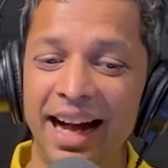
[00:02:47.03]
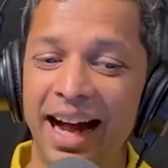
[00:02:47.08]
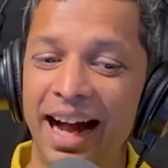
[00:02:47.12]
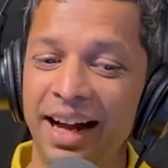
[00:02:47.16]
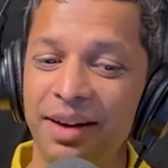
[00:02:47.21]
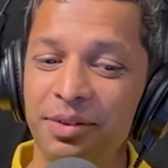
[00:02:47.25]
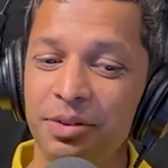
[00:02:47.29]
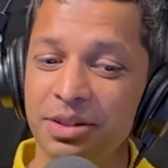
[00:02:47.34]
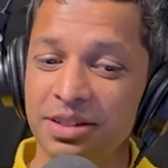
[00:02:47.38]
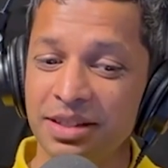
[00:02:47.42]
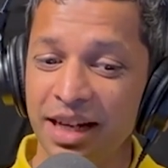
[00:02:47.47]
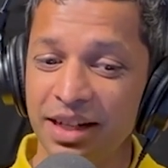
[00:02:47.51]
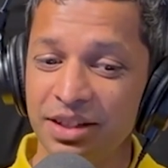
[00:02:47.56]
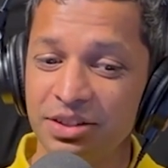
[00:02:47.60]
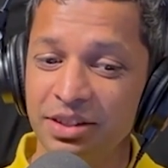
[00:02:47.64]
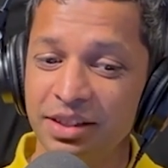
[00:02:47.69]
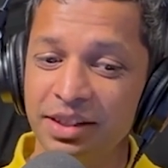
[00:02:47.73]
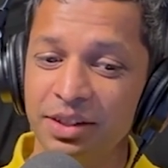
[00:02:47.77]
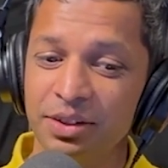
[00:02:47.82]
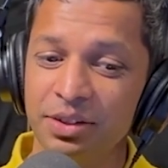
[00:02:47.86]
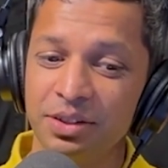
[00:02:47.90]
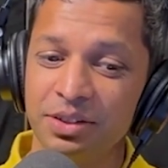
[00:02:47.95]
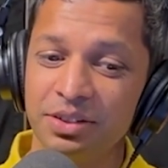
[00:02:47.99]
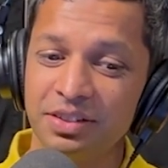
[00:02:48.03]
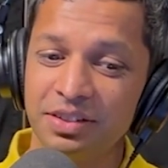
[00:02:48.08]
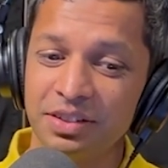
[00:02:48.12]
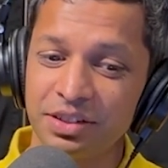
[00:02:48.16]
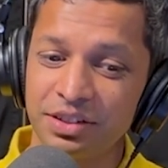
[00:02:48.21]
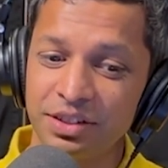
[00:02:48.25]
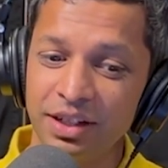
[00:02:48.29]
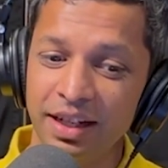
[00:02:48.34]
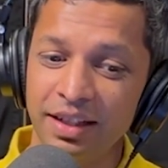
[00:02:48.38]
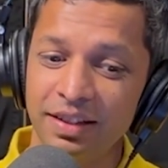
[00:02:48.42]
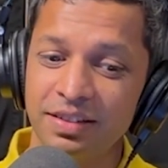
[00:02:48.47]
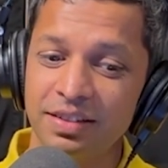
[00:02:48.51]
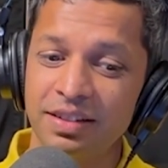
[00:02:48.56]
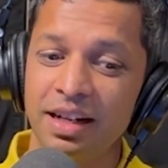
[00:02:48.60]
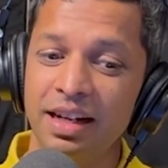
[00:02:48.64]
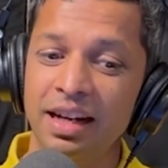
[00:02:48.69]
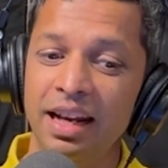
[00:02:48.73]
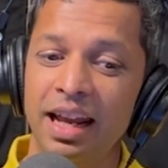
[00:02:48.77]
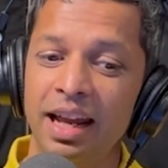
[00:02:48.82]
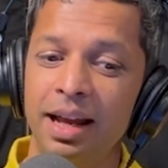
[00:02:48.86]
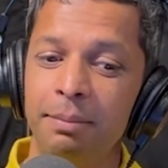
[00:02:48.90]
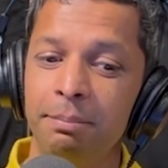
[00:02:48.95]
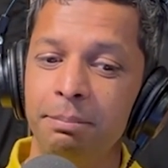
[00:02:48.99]
I was actually going to suggest
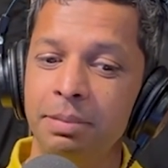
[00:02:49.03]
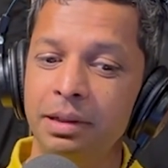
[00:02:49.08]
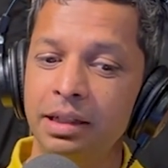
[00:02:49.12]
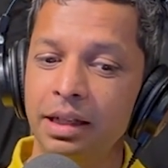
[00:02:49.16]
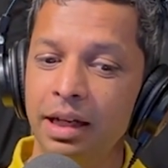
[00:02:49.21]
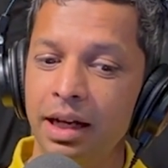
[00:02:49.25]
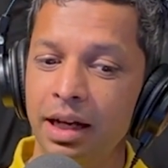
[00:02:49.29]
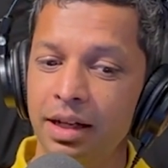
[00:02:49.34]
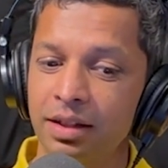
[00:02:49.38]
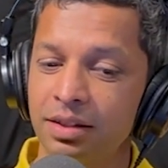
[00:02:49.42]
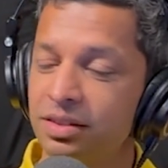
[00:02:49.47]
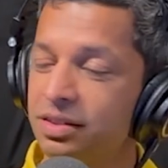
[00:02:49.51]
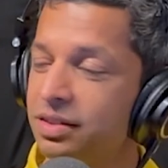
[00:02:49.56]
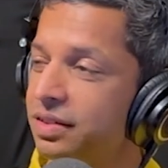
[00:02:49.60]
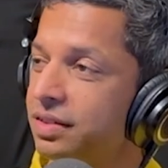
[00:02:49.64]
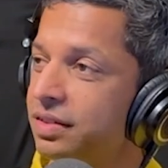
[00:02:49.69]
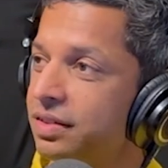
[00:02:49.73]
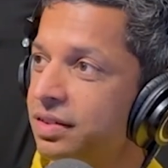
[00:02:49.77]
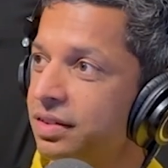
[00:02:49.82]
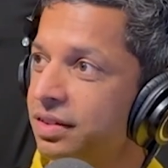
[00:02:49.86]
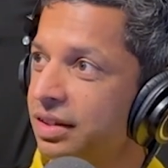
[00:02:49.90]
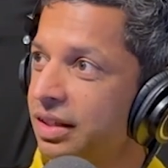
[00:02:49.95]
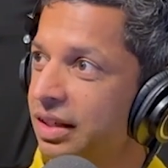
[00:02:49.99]
an MBS